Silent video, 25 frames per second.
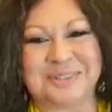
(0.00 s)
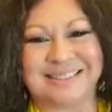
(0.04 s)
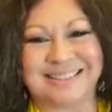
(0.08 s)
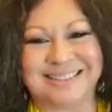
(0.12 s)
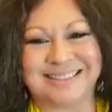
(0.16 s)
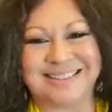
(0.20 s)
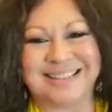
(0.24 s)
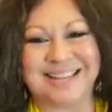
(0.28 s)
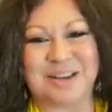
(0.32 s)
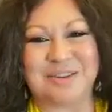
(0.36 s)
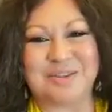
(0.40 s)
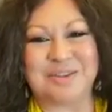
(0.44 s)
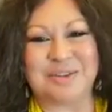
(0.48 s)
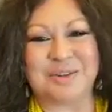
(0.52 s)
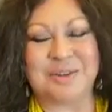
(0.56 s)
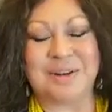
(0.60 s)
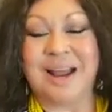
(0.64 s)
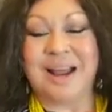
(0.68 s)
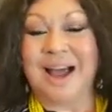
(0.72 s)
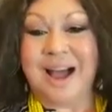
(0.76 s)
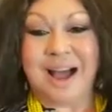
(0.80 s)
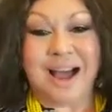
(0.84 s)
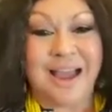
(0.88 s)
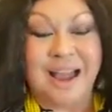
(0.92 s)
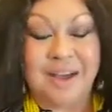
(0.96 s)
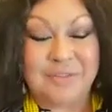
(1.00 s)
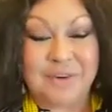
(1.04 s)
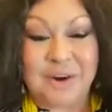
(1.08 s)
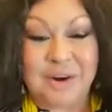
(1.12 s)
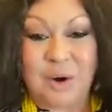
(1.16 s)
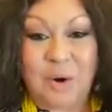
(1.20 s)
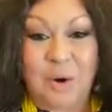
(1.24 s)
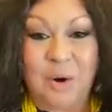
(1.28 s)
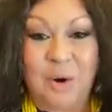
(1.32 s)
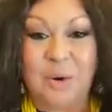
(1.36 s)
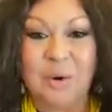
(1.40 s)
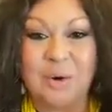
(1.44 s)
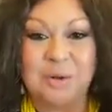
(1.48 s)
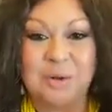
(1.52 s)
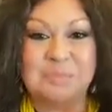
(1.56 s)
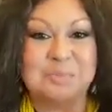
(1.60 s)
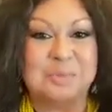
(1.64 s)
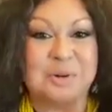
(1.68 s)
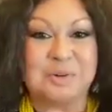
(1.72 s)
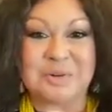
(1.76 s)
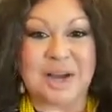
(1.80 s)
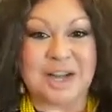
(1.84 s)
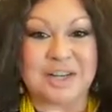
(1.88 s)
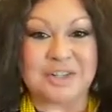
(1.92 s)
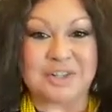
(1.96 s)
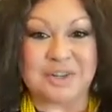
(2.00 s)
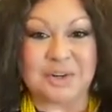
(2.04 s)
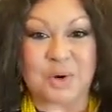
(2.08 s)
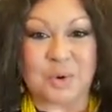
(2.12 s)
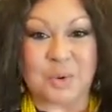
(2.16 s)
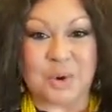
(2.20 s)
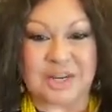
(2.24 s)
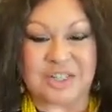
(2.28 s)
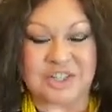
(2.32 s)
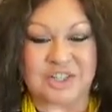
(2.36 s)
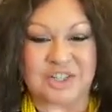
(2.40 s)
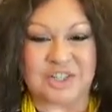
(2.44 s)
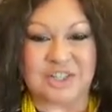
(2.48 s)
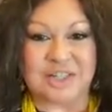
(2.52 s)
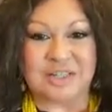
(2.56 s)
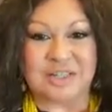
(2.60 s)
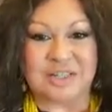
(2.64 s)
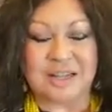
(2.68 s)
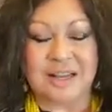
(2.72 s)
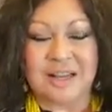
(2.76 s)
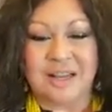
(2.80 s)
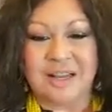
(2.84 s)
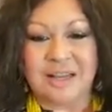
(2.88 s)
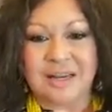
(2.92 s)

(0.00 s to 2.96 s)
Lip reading: Sounds good. I have a whole barrage of questions.